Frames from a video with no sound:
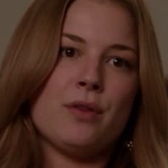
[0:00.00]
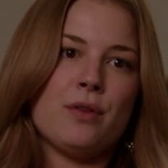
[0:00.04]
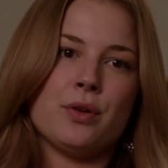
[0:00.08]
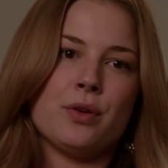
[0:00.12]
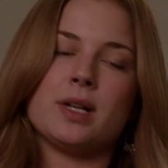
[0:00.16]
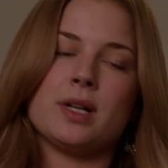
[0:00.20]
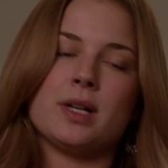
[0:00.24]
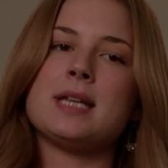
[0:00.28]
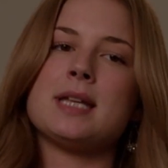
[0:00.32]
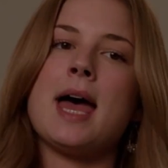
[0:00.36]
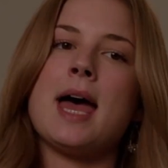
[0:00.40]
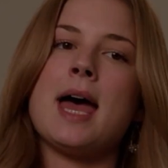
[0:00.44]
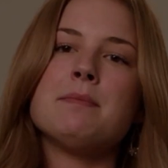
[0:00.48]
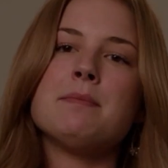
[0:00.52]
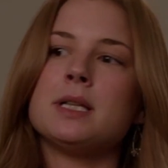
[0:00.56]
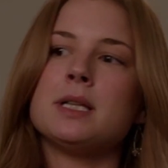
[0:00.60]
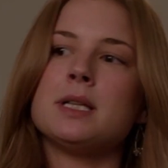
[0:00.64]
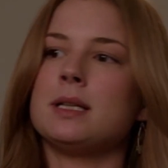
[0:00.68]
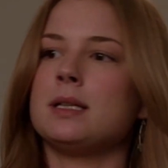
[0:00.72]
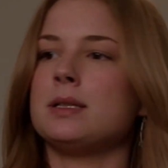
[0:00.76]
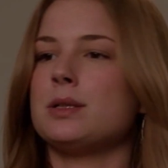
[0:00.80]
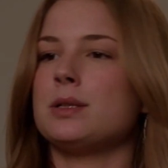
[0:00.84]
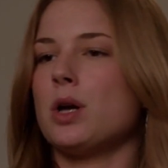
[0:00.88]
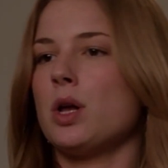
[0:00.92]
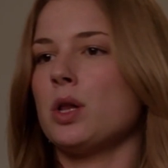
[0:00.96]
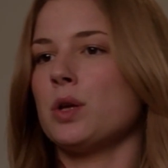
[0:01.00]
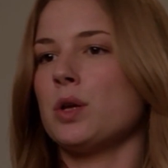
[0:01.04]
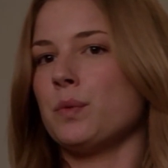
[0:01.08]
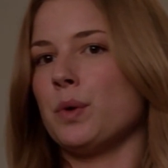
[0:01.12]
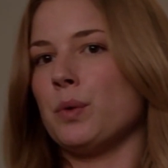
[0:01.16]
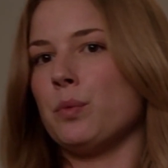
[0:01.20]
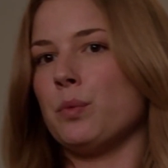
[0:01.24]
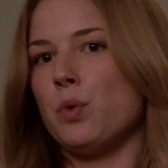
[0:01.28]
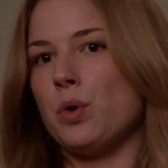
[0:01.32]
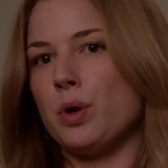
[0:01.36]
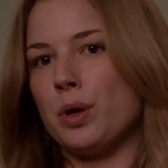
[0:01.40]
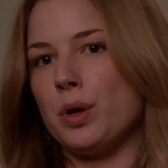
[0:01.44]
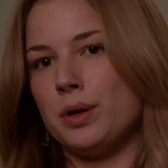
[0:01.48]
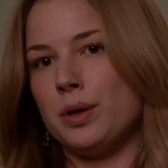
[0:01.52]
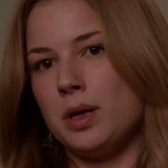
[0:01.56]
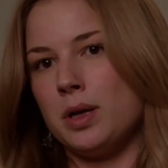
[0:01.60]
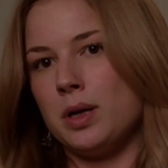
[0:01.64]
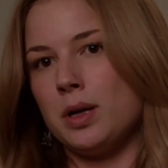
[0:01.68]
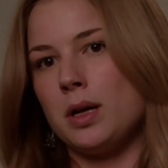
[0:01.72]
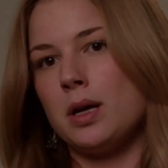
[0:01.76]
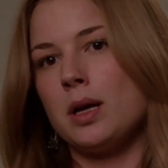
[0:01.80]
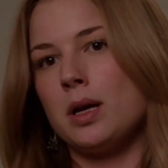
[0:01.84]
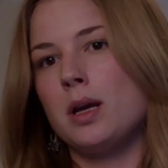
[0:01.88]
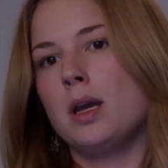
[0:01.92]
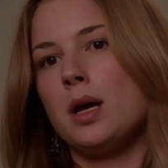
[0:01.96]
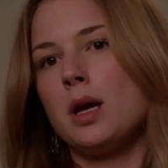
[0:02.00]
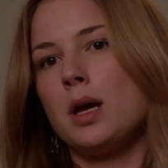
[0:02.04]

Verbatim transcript: are offering a $10 million reward